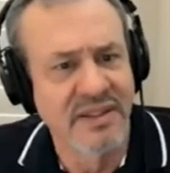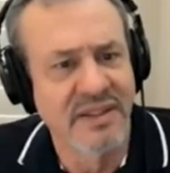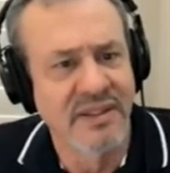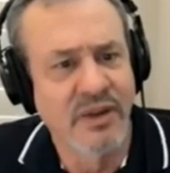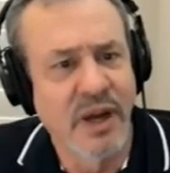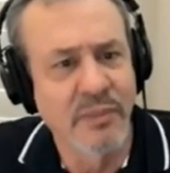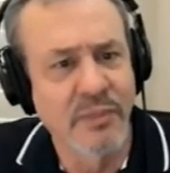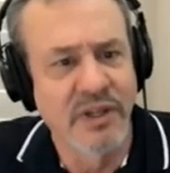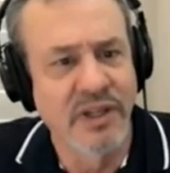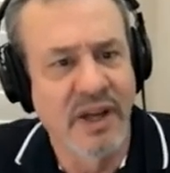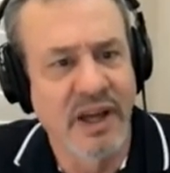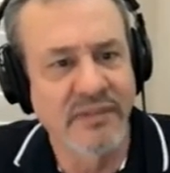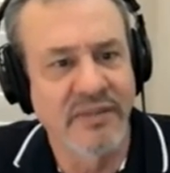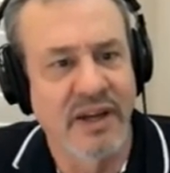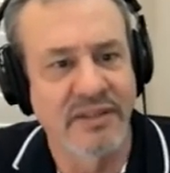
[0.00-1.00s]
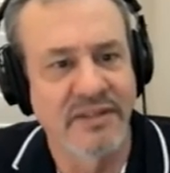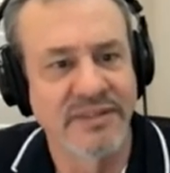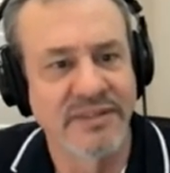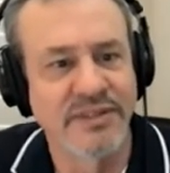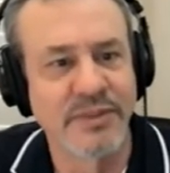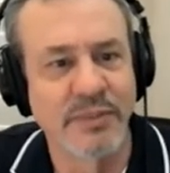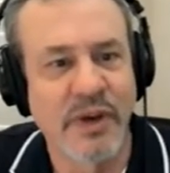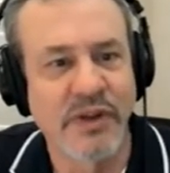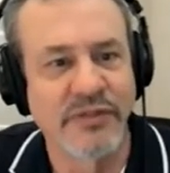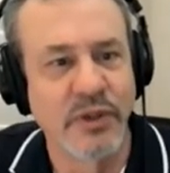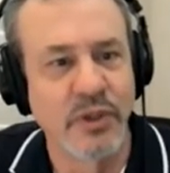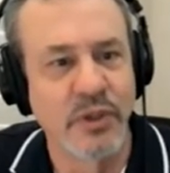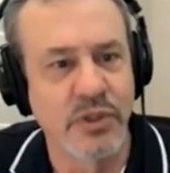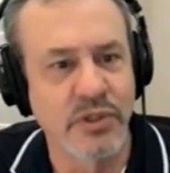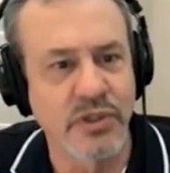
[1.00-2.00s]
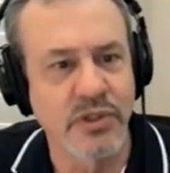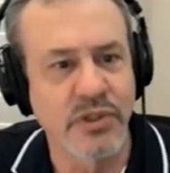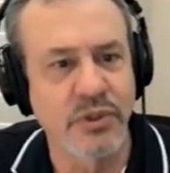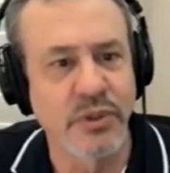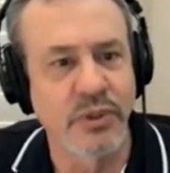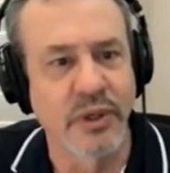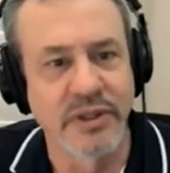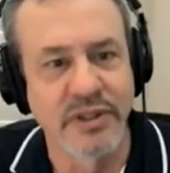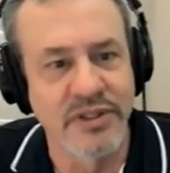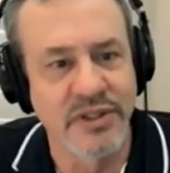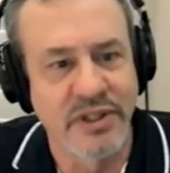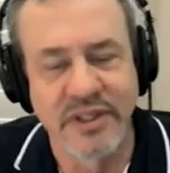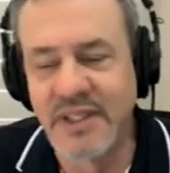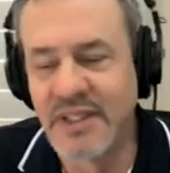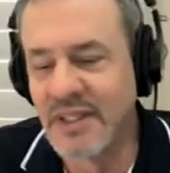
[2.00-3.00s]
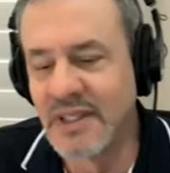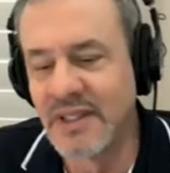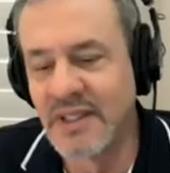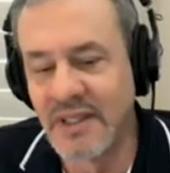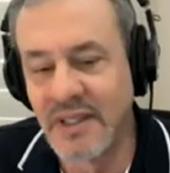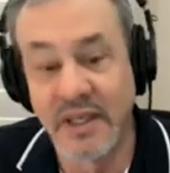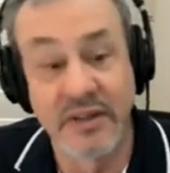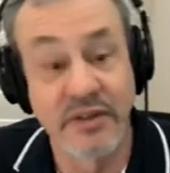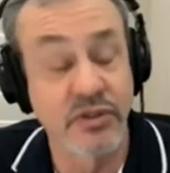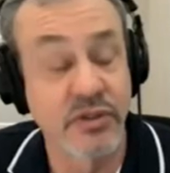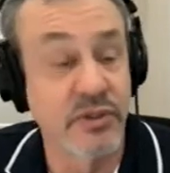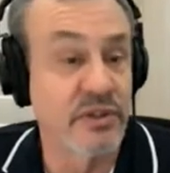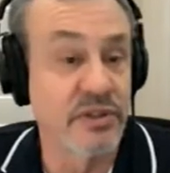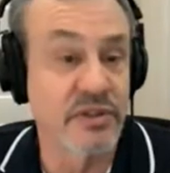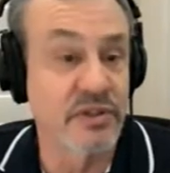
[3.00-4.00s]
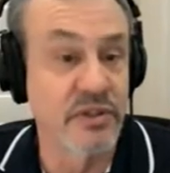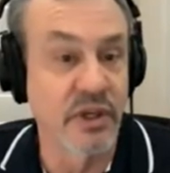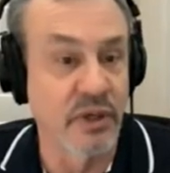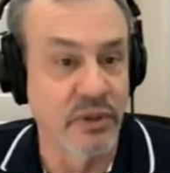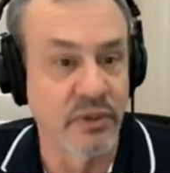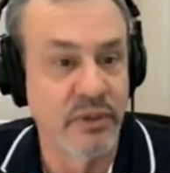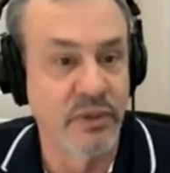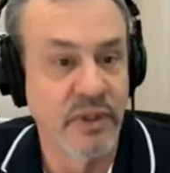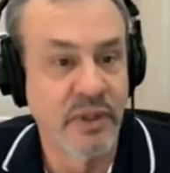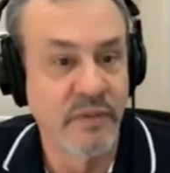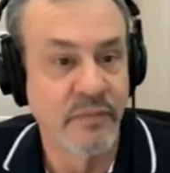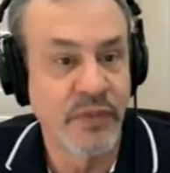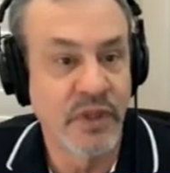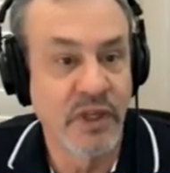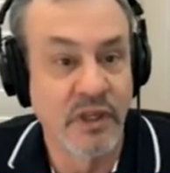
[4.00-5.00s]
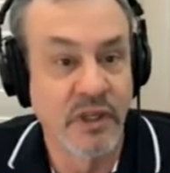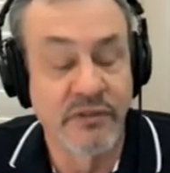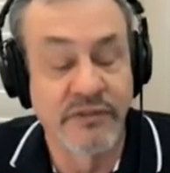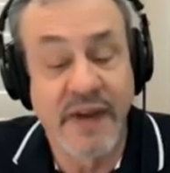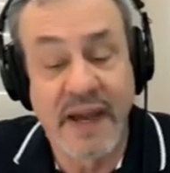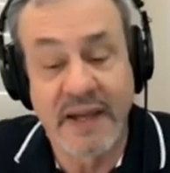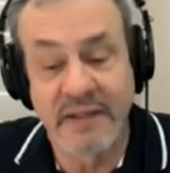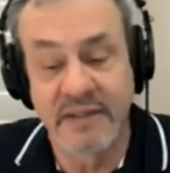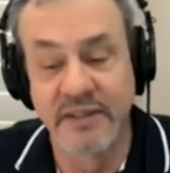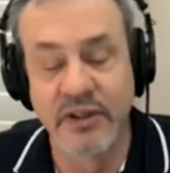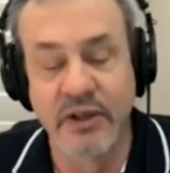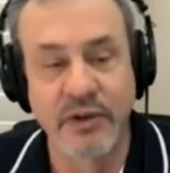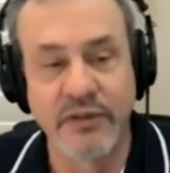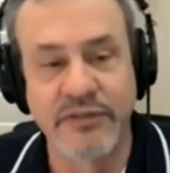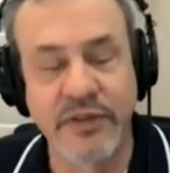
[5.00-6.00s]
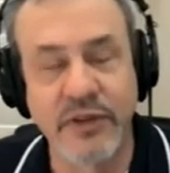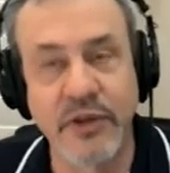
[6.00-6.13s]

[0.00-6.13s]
My future is assured, isn't it? And the truth is no. In fact, if